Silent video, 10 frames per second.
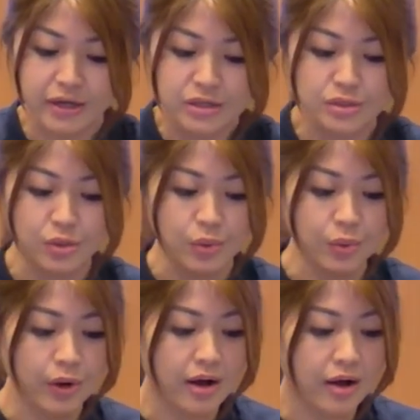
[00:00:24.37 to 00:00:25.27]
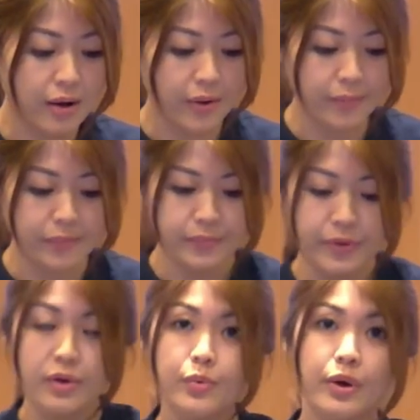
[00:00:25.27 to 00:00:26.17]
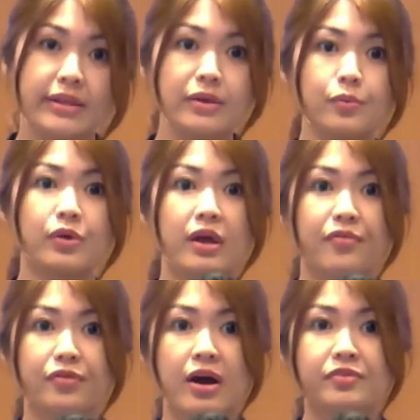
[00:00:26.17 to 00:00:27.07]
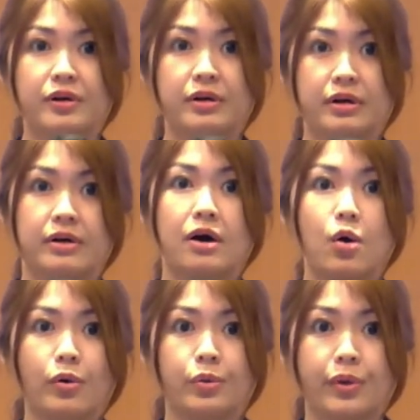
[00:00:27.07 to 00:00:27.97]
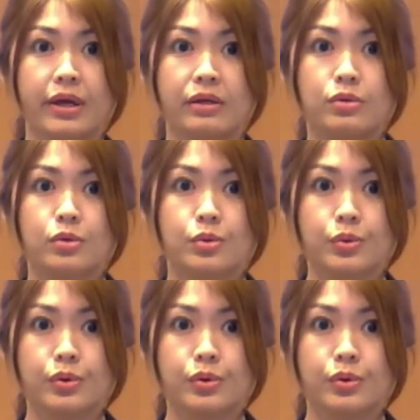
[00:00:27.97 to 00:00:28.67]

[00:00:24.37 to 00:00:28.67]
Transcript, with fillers: So. Um, I think we have covered all the way to,